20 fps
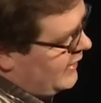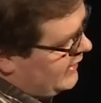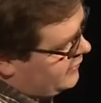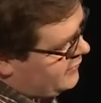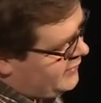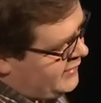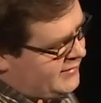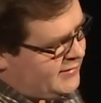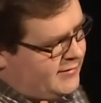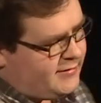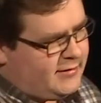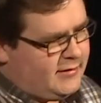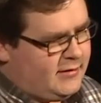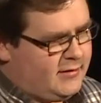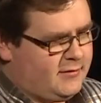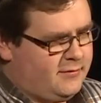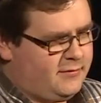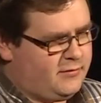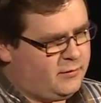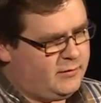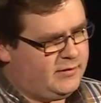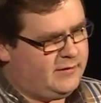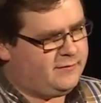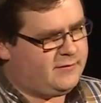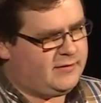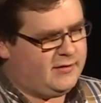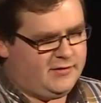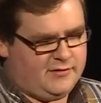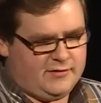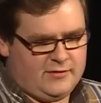don't like to think of Swift
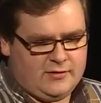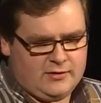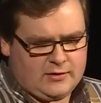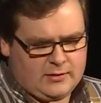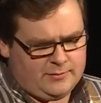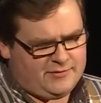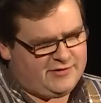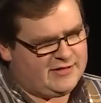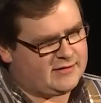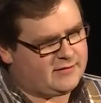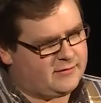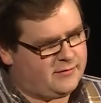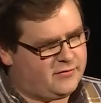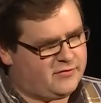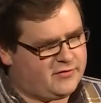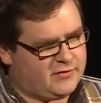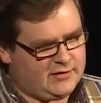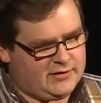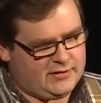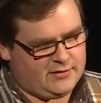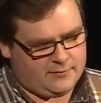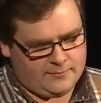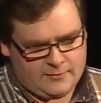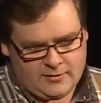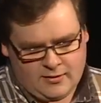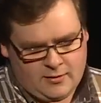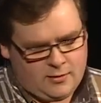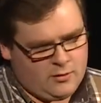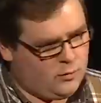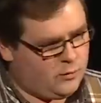as Objective-C
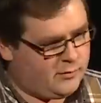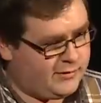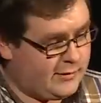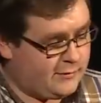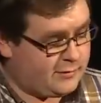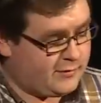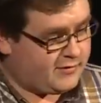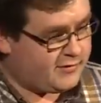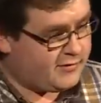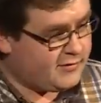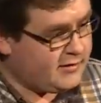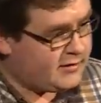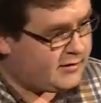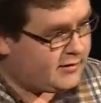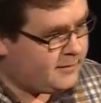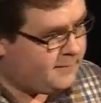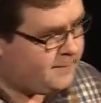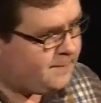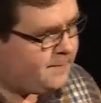without the C.